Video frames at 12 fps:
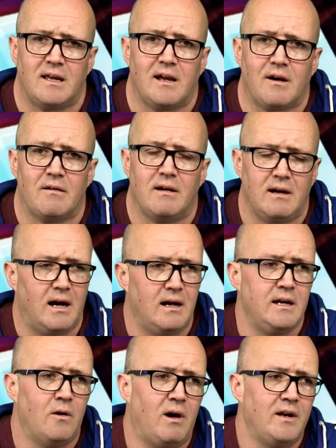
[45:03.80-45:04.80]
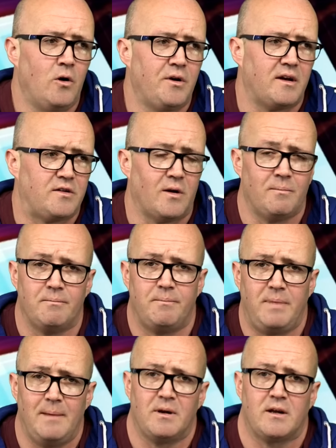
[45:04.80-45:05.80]
here, uh, you know, I know that some
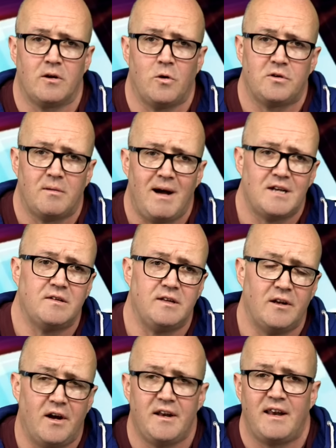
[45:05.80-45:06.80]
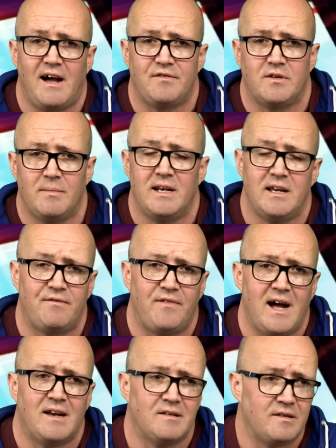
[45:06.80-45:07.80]
people can go to matches. United have some idiot
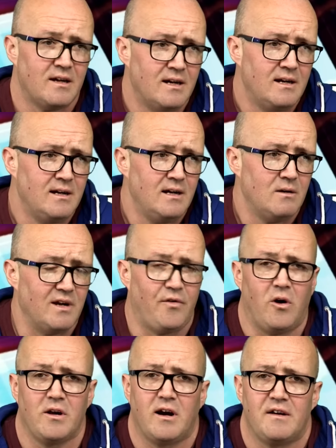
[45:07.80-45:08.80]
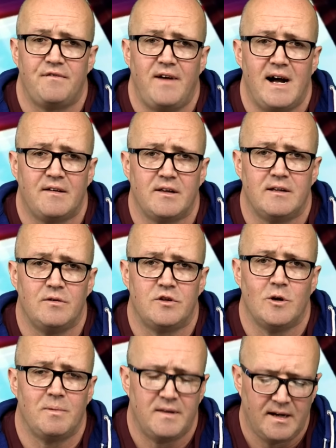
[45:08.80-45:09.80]
fans. We've all got fans that do
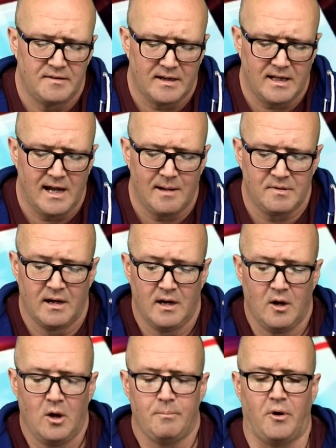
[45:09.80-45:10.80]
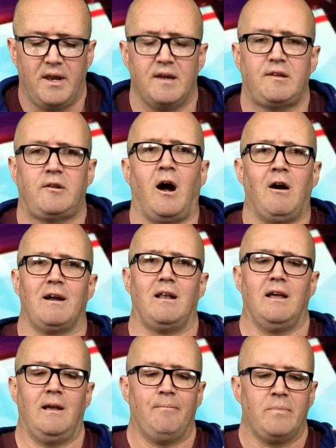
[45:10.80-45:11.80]
stupid things at games. But
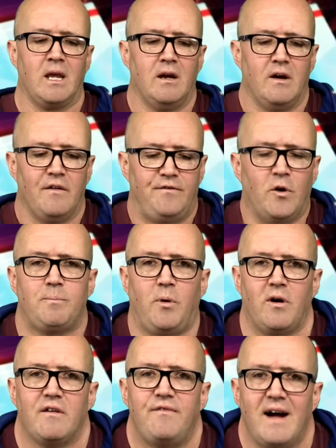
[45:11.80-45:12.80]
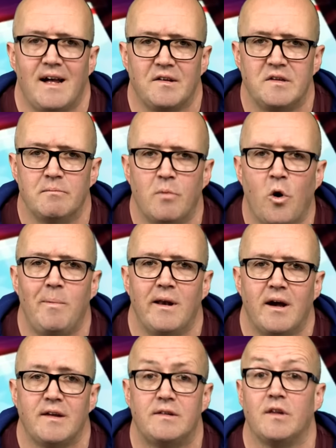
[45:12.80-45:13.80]
historically, Football fans
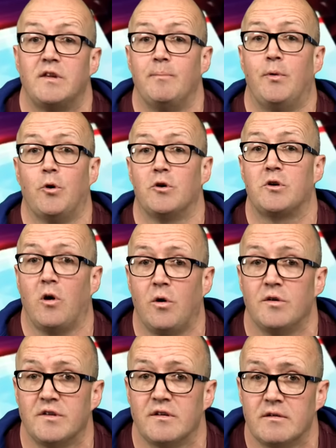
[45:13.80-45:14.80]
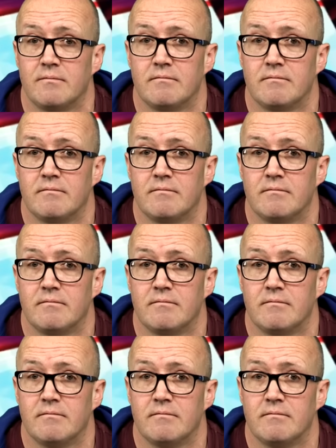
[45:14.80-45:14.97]
mobilise to support causes.